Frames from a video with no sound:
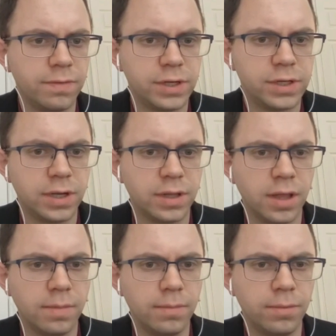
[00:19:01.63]
Fiction
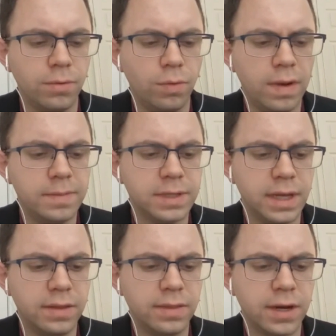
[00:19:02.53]
Club
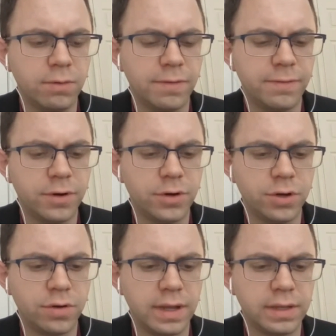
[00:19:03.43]
website, that it referred to
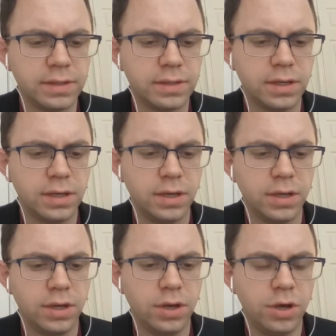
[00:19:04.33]
her as
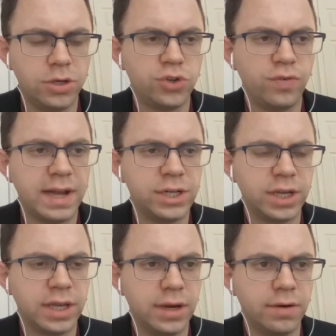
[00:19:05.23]
a
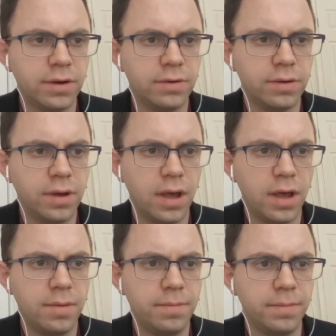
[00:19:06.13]
tragic hero.
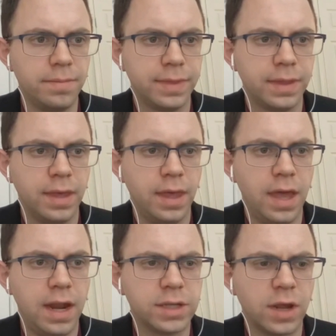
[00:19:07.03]
Um,
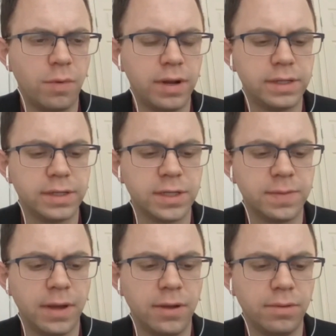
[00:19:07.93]
and I just kind of want to discuss
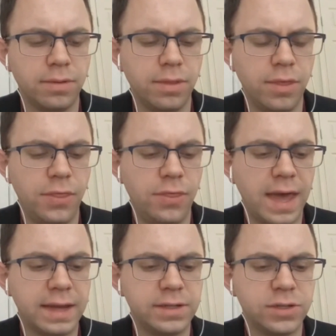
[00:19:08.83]
about
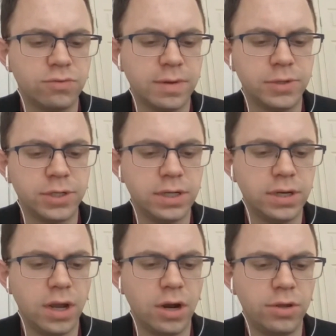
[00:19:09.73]
that
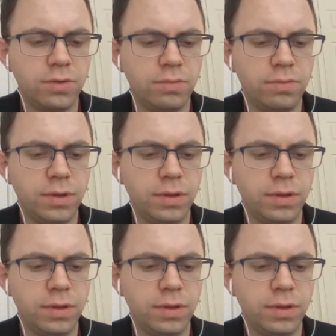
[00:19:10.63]
description. Are you,